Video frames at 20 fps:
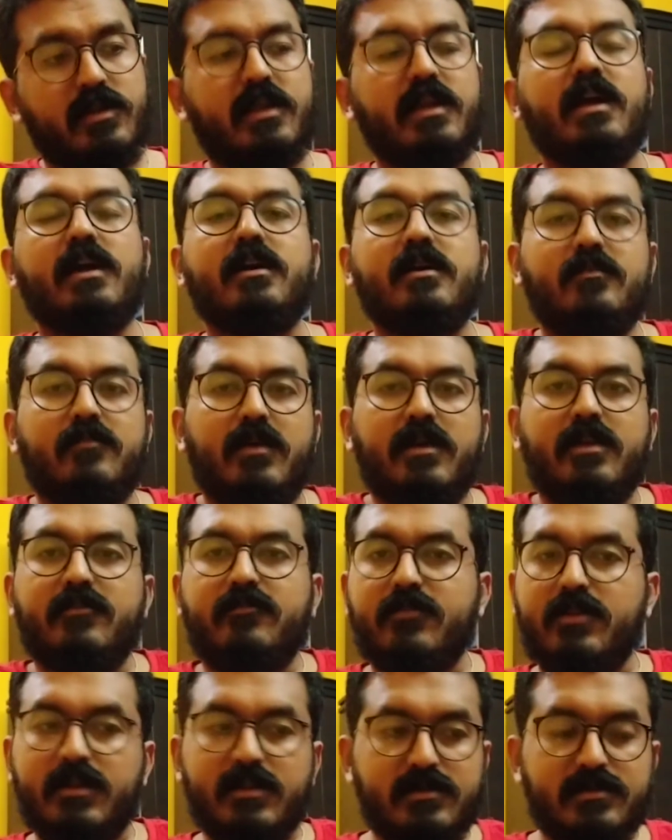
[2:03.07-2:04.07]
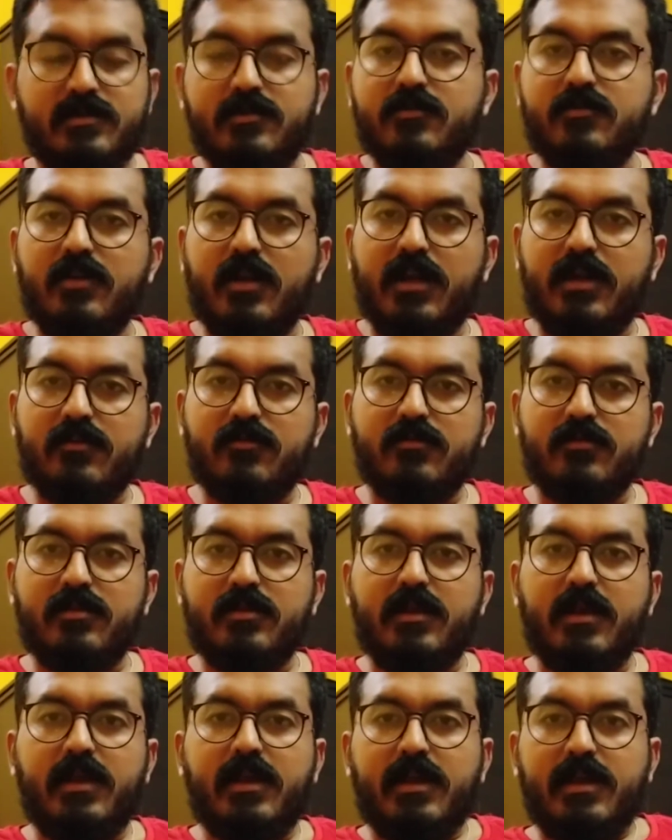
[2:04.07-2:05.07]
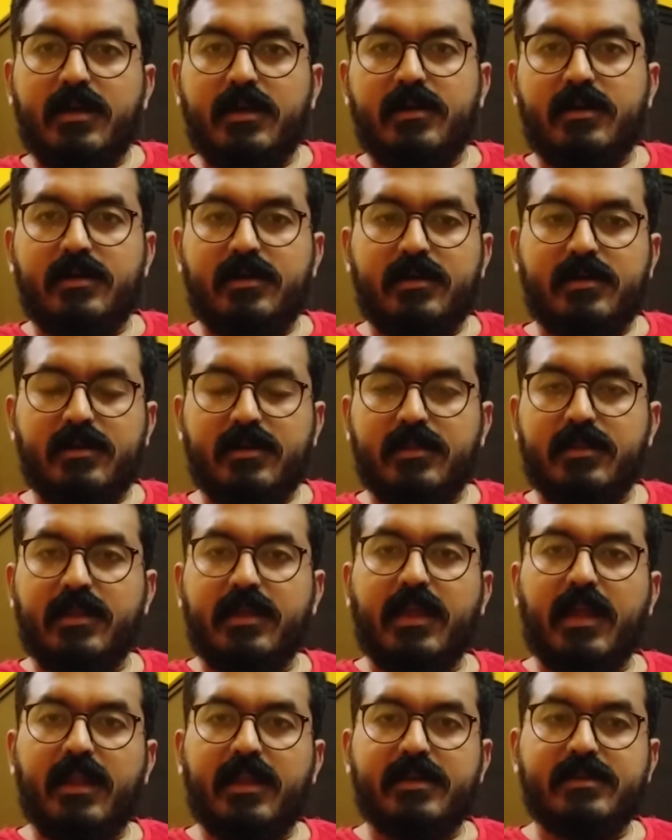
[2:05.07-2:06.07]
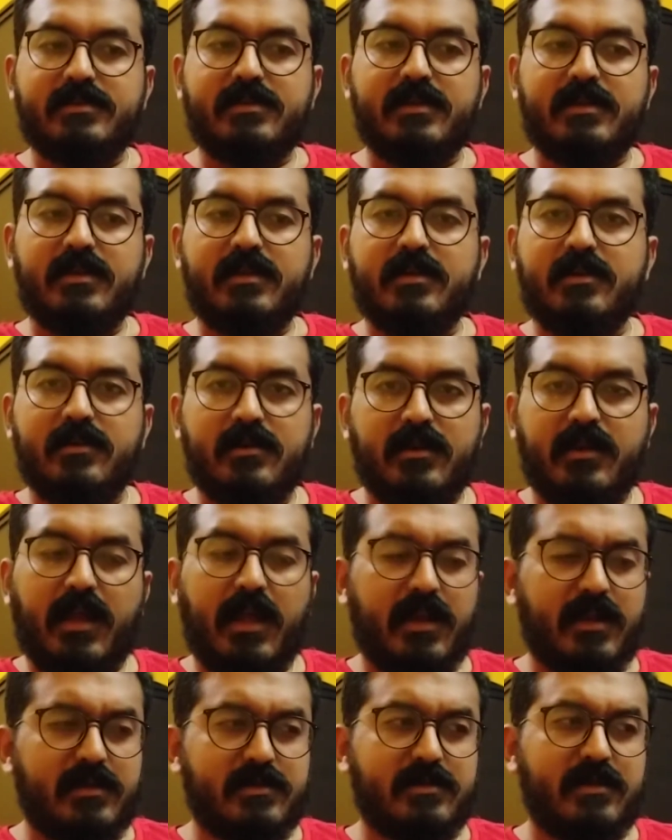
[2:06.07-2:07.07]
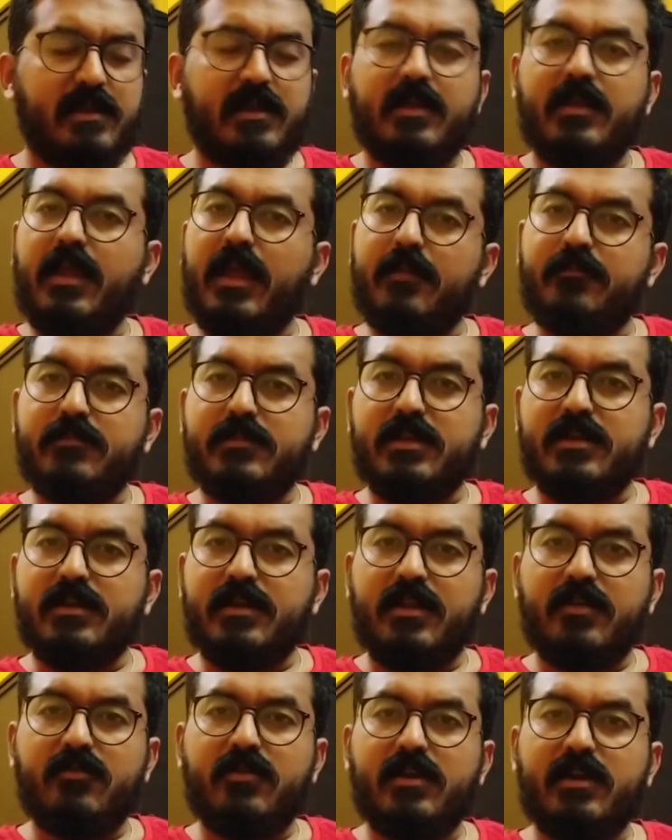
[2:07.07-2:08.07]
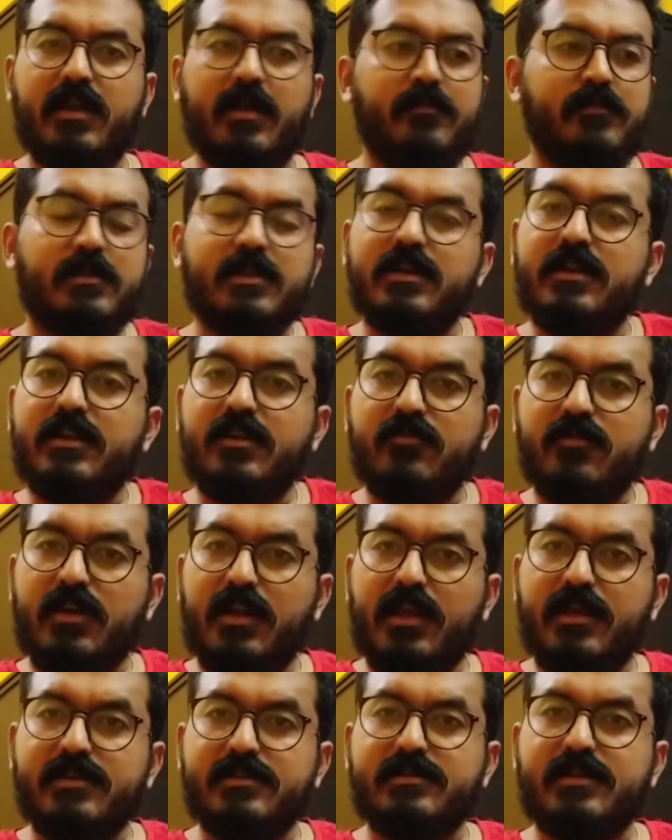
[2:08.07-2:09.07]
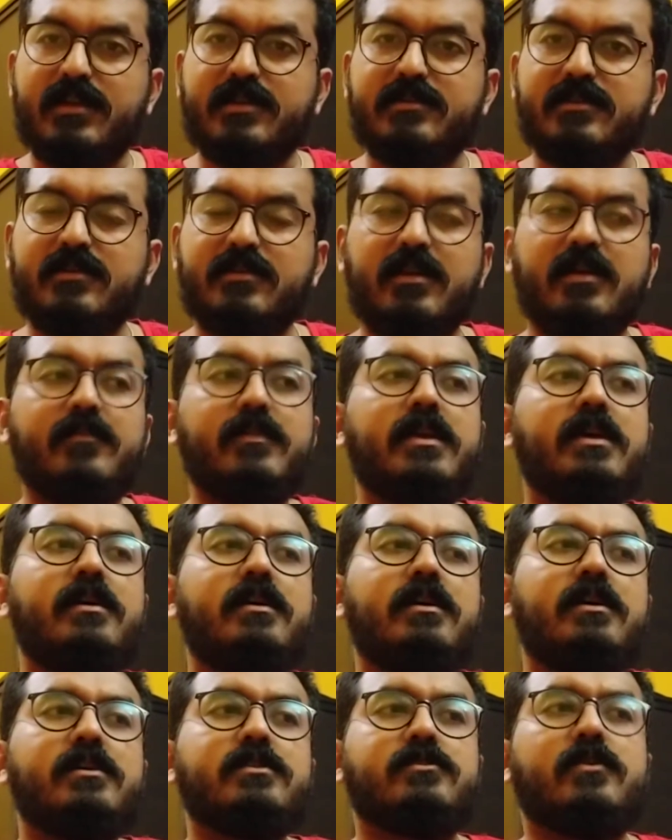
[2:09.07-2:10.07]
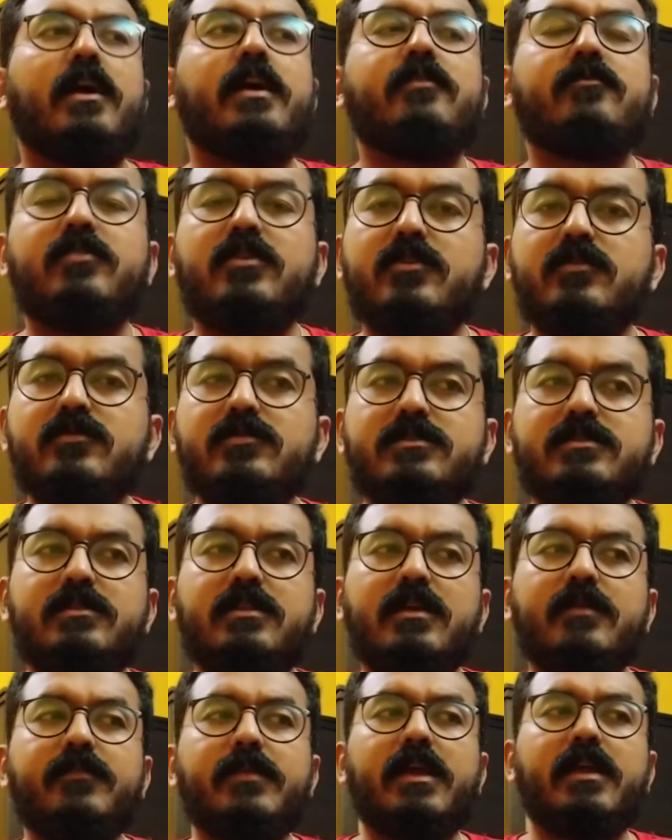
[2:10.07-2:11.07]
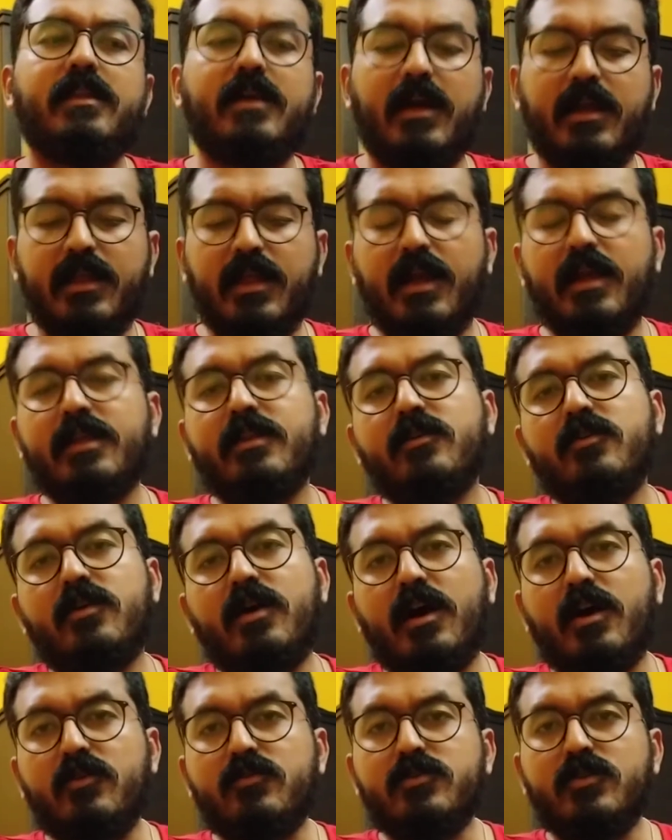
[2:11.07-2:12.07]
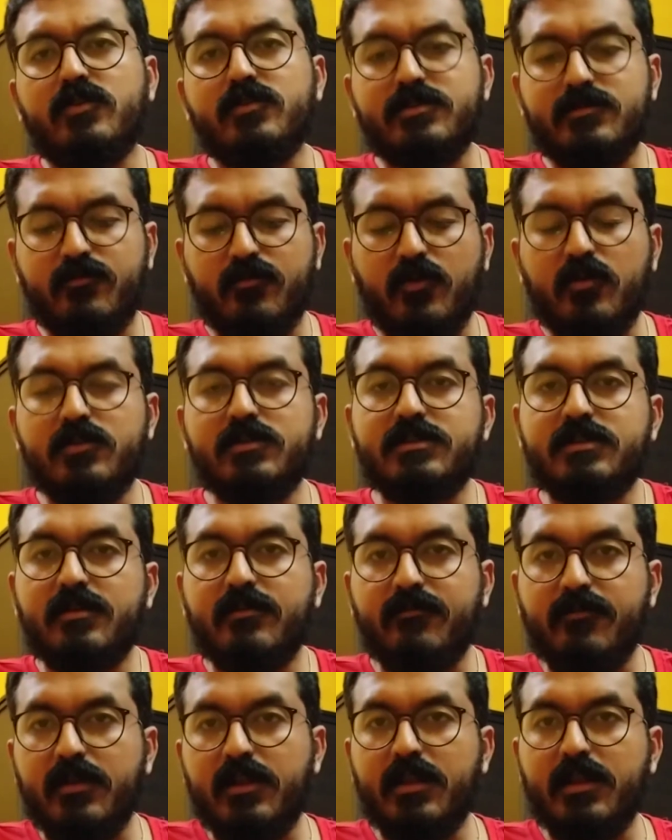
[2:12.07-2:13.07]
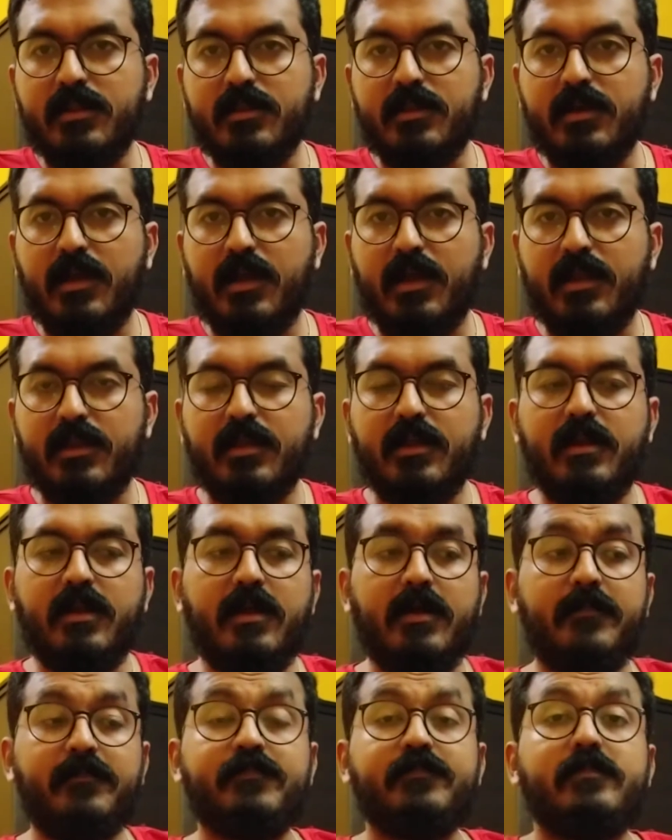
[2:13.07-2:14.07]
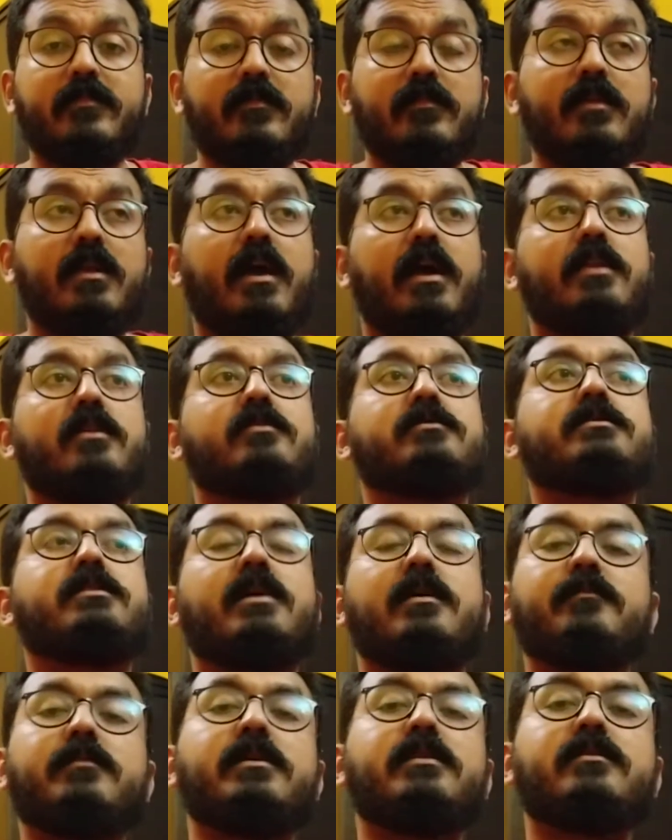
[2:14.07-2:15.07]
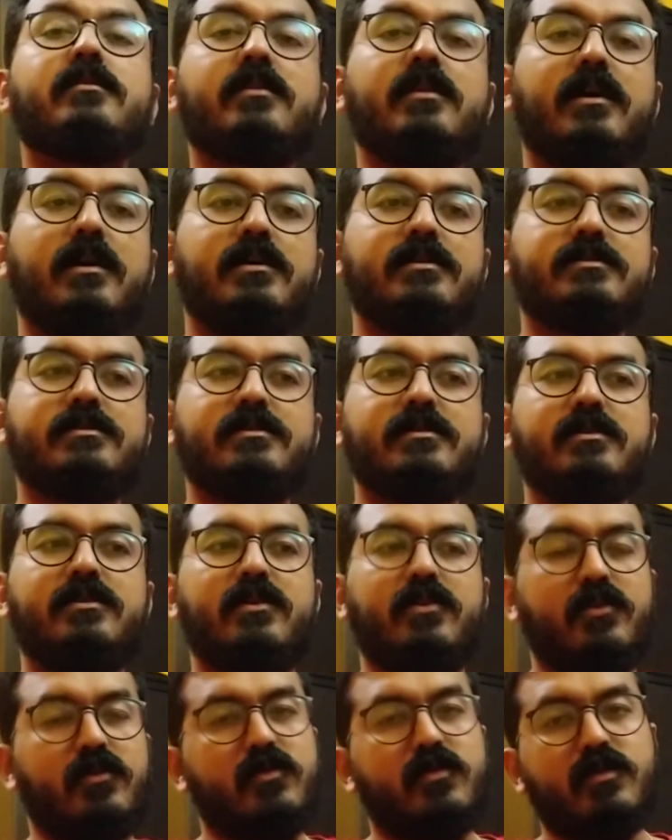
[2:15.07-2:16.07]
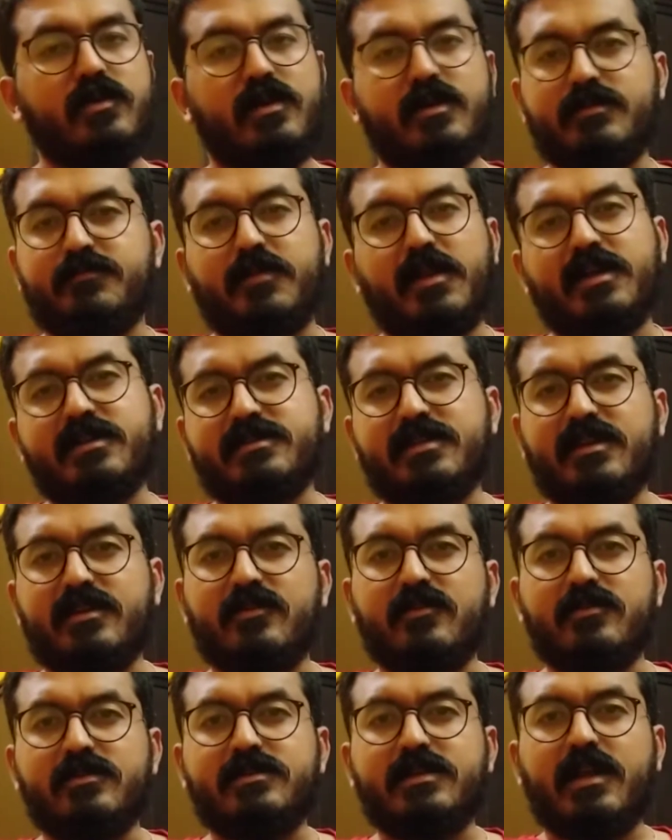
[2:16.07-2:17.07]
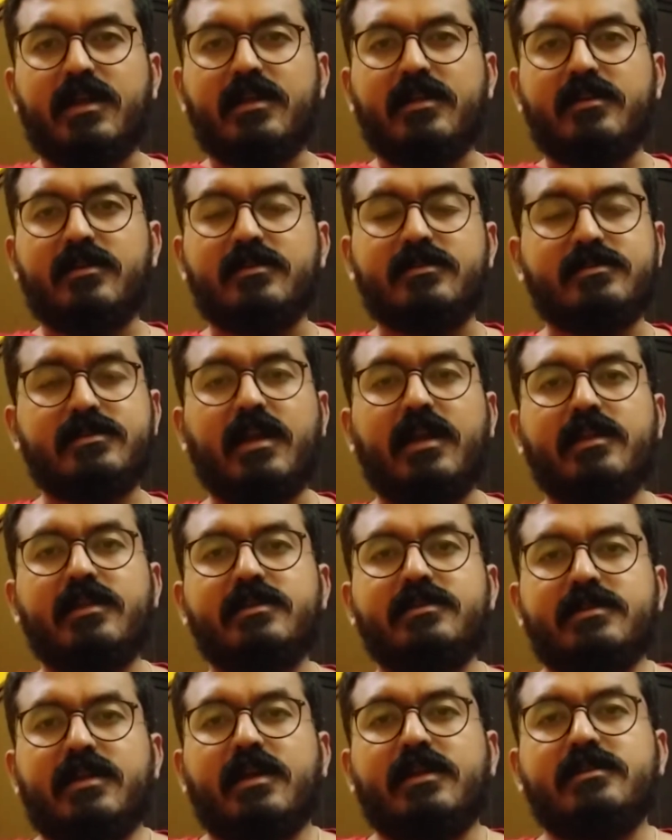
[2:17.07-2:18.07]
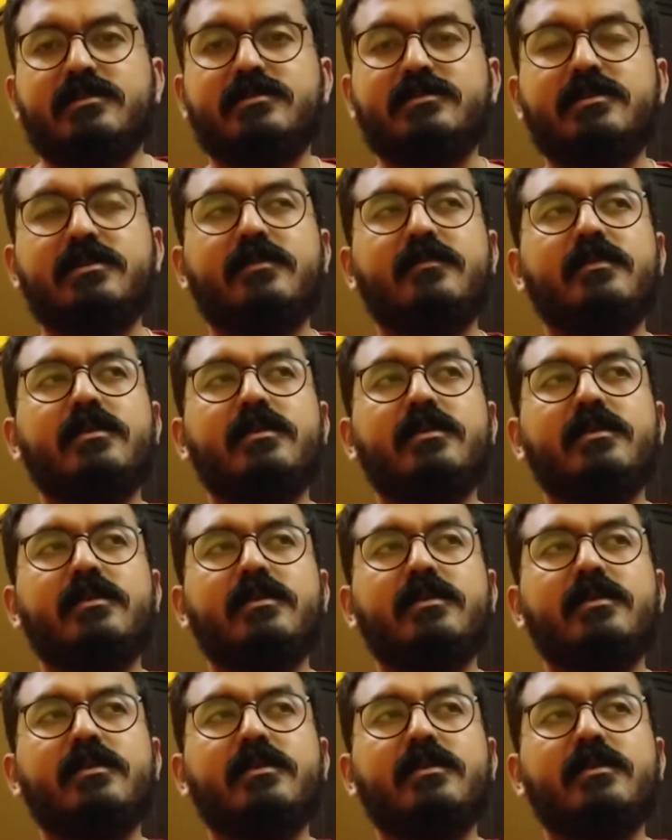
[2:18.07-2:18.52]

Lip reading: Yeah, my friends do have the Galaxy M31, M31s, etc. So I have used them, and I know how those phones feel in the hand. And also compared to glass, plastic don't stand a chance.